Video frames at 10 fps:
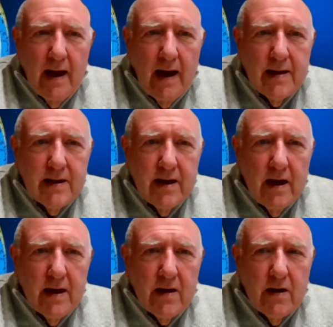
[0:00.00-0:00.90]
And
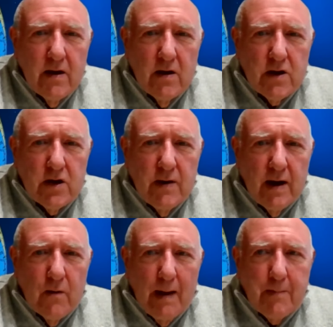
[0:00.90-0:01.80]
you can go to
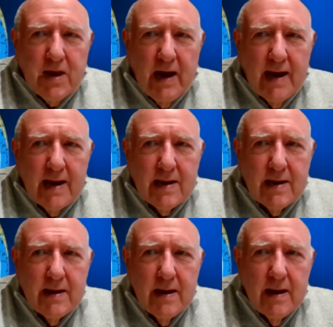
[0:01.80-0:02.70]
our website,
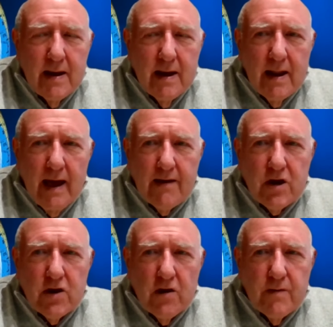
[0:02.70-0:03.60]

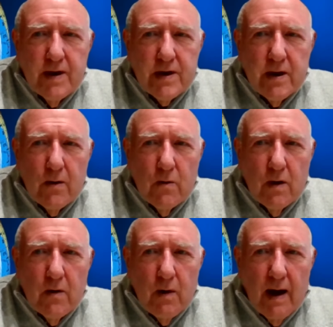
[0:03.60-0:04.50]

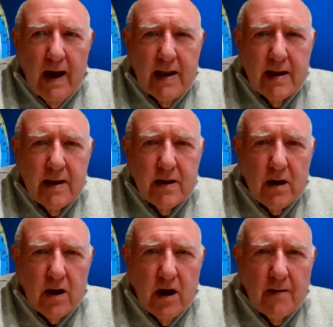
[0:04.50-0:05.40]

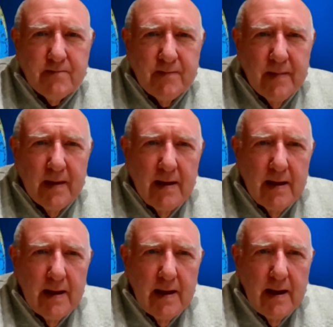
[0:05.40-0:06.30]
lifestoriesworldwide.com.
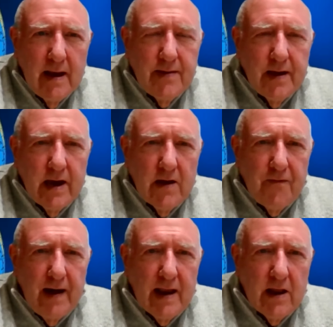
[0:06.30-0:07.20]
And there you'll
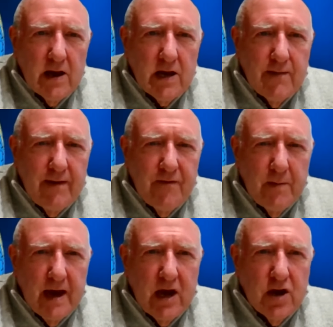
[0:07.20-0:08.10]
find lots of
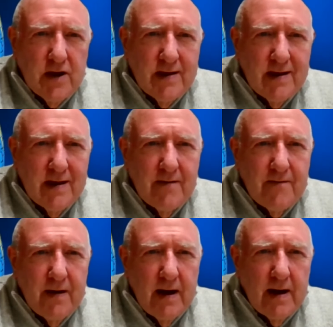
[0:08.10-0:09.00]
information of